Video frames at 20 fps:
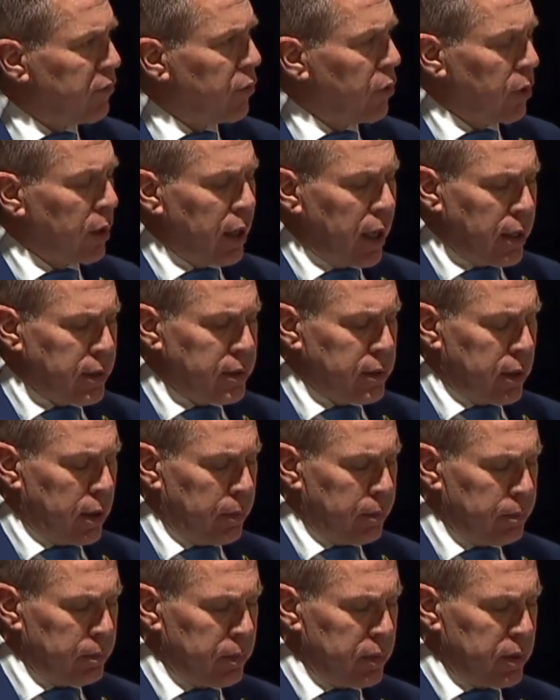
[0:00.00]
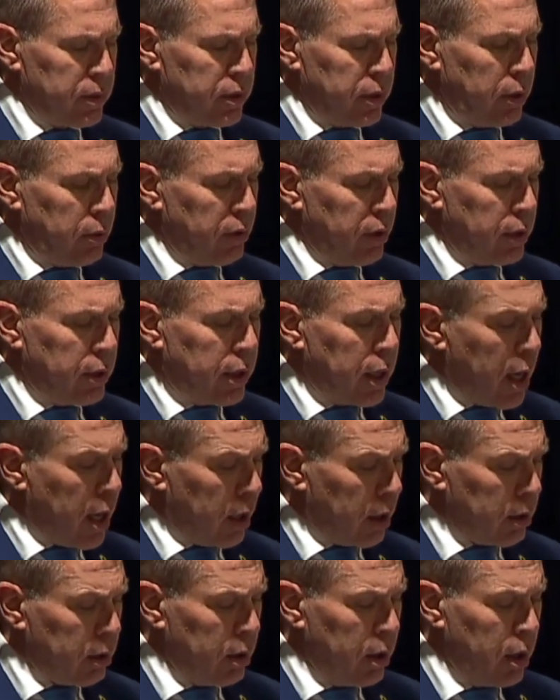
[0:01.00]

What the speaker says: for Gaza, Sigrid Kach.